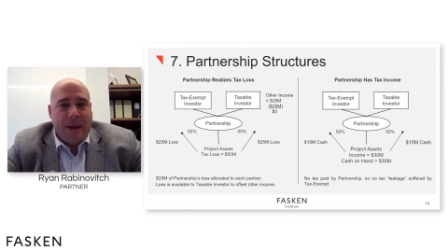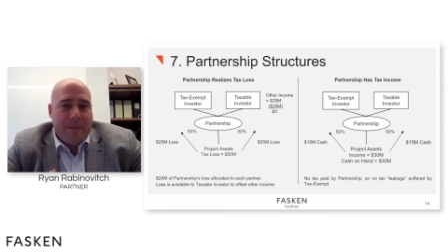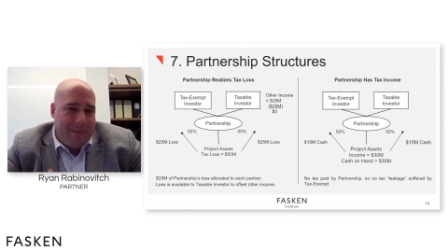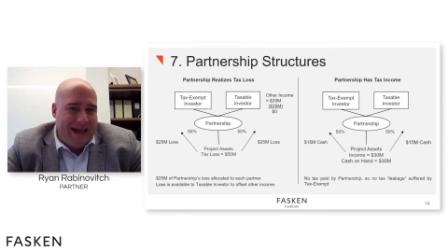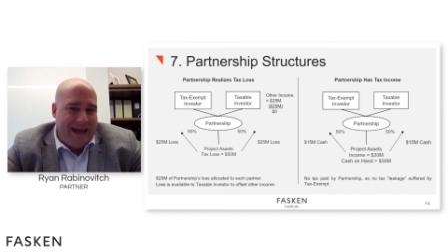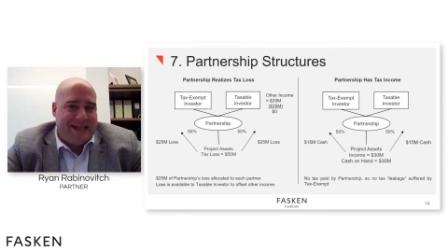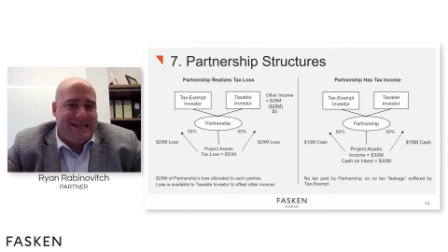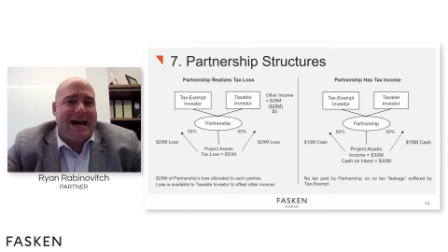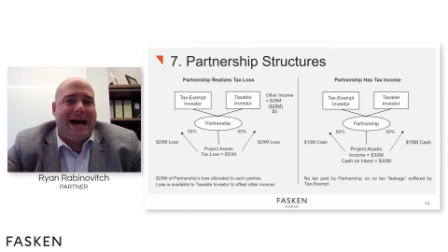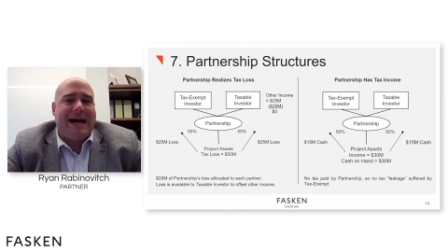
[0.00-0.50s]

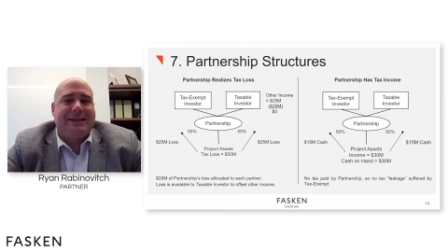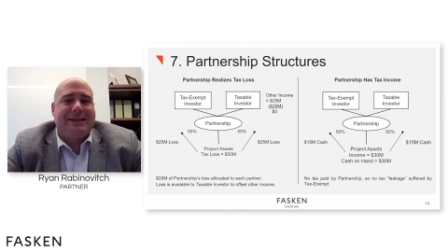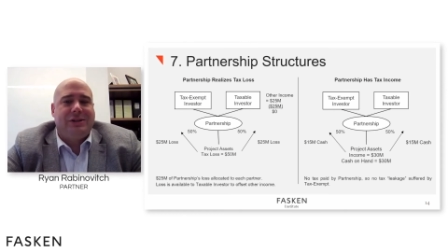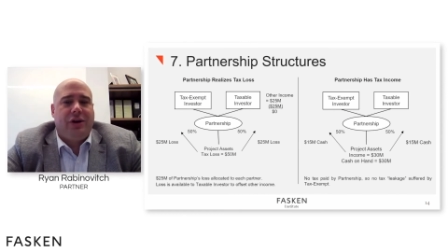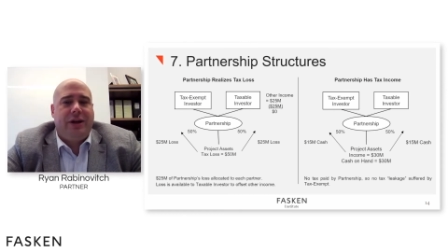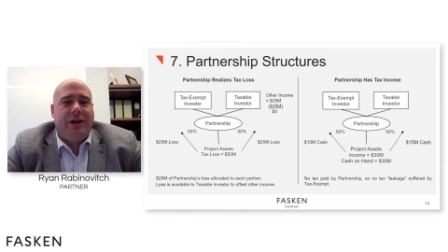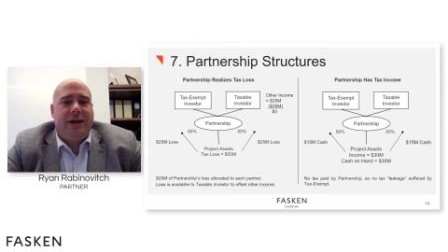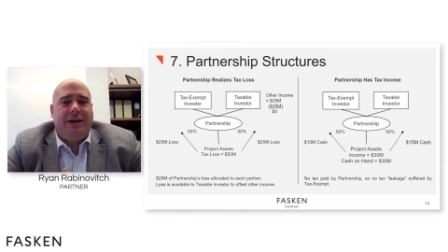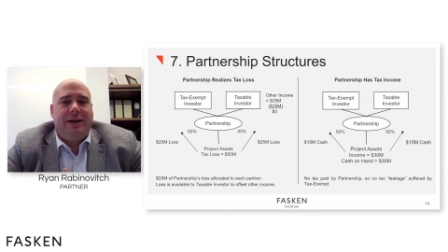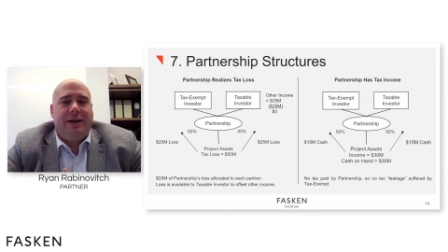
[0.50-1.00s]
pay tax
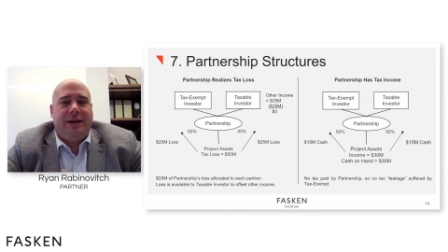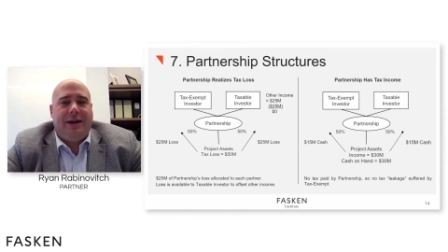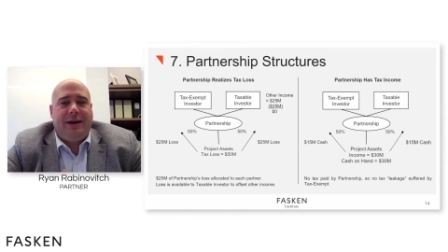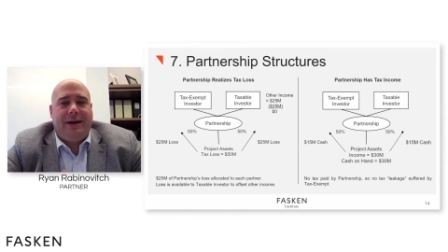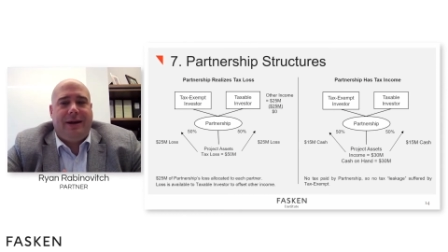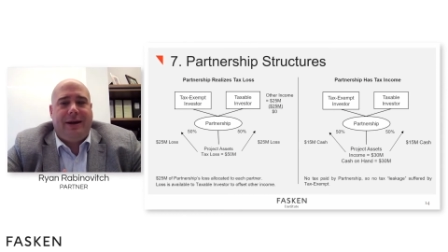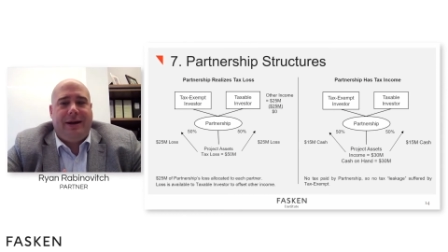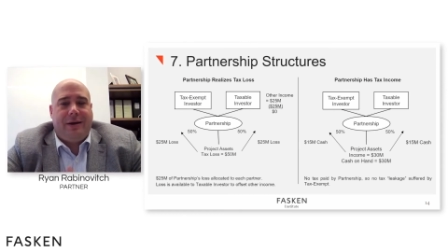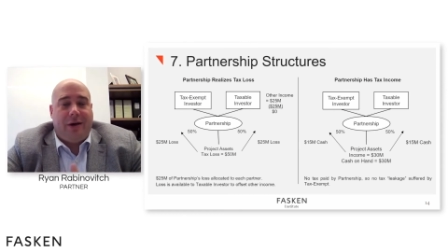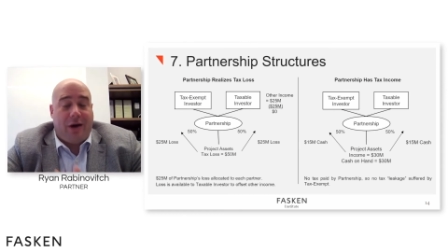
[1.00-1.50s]
on it
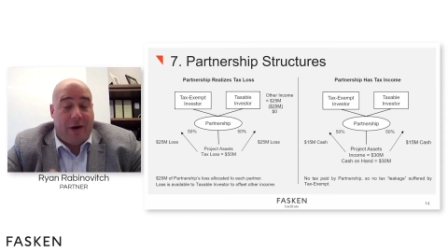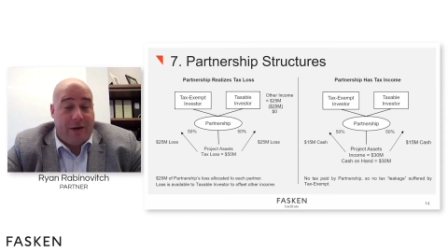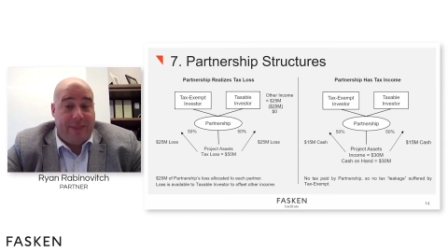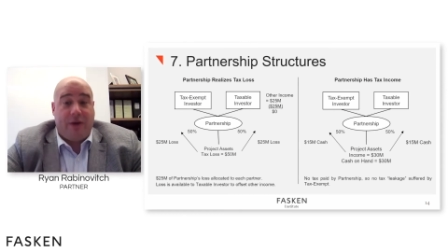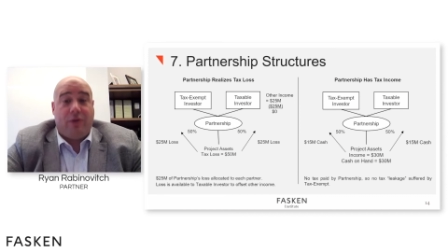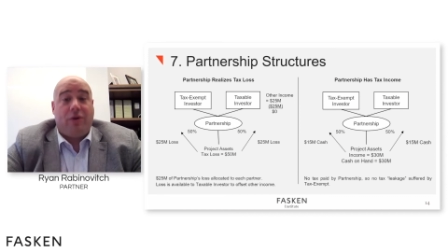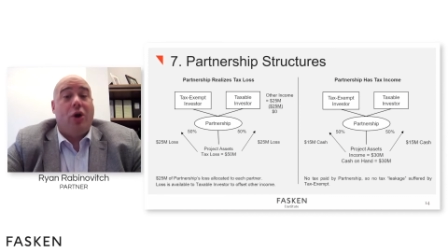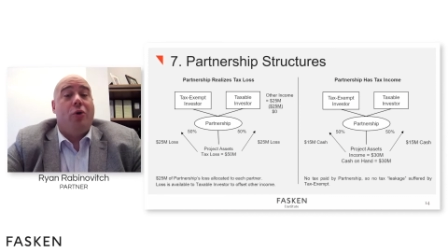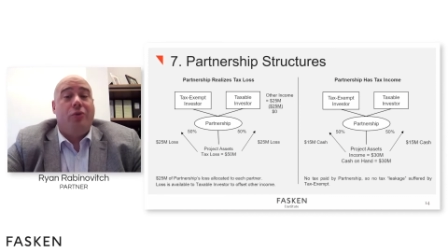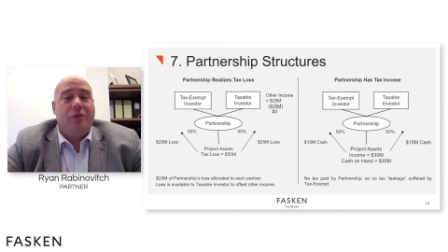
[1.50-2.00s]
on
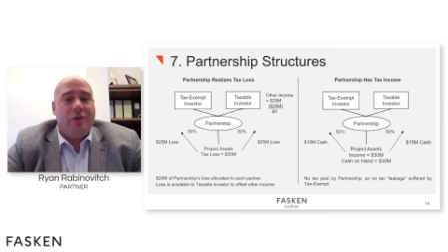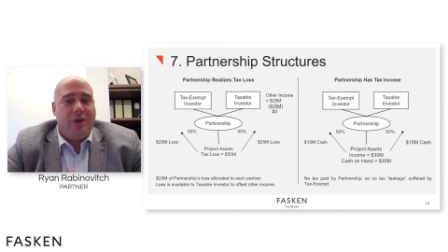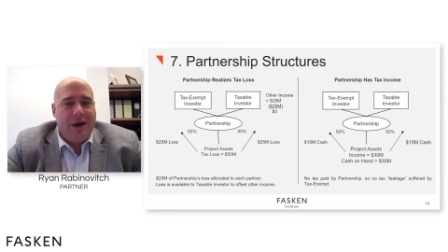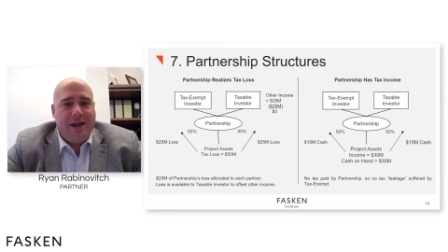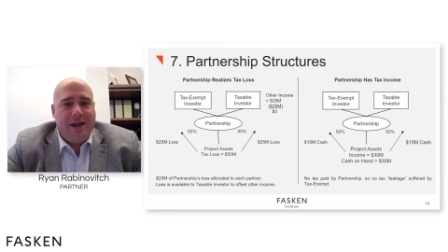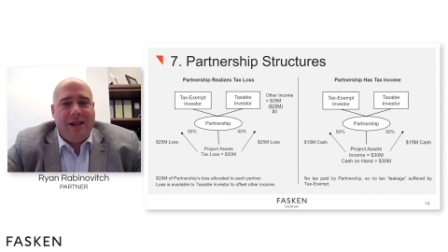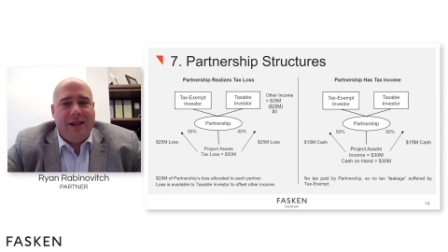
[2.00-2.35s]
their own.